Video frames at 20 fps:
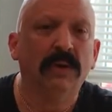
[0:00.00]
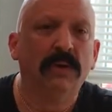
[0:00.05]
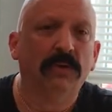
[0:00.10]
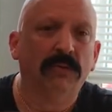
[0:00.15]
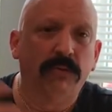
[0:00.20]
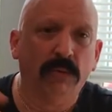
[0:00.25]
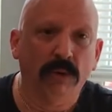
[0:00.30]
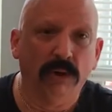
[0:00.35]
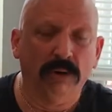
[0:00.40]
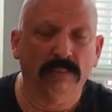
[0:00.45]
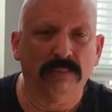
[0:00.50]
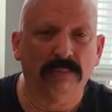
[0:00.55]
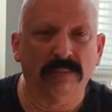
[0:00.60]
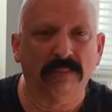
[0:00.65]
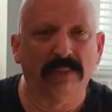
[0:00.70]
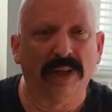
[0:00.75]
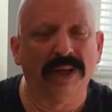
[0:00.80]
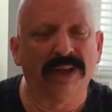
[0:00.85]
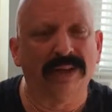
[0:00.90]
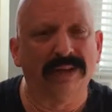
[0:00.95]
form
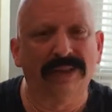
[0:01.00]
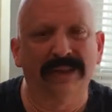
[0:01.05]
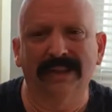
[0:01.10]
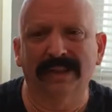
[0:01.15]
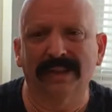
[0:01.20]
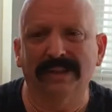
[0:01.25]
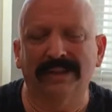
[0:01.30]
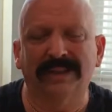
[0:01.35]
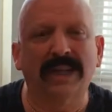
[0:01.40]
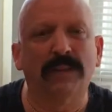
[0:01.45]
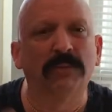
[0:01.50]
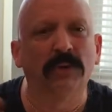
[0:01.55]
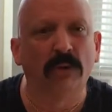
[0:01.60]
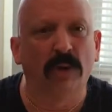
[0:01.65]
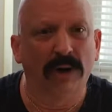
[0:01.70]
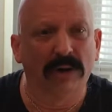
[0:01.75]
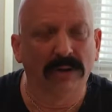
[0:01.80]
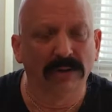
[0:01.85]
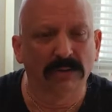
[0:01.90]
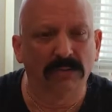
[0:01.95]
like
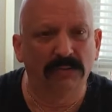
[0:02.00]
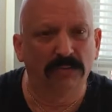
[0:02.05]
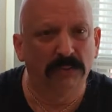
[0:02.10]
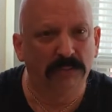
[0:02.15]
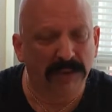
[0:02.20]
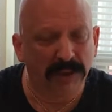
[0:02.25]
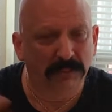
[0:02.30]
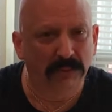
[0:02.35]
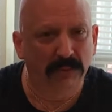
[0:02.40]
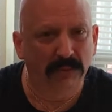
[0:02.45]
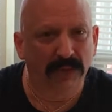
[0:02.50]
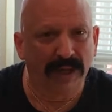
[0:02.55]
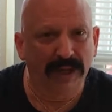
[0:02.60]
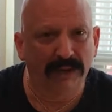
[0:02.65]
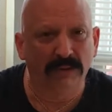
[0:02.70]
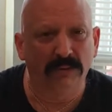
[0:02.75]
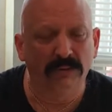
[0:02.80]
seminars for people that are